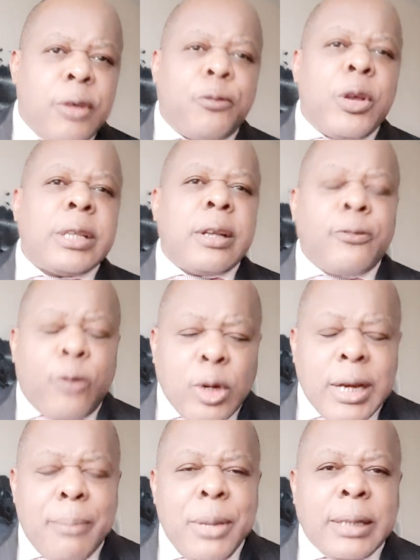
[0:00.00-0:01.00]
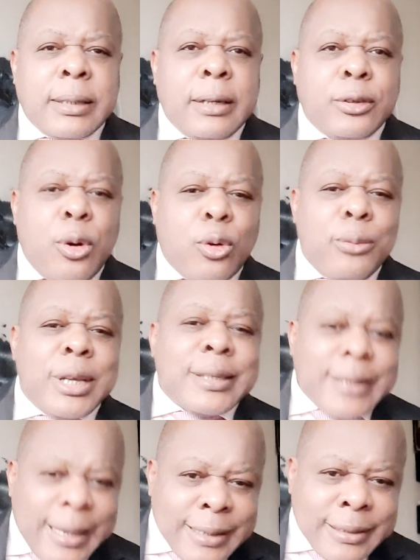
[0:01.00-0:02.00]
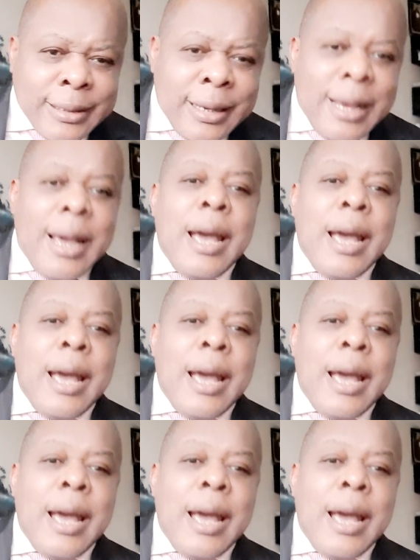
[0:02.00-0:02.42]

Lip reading: the fundamental document says,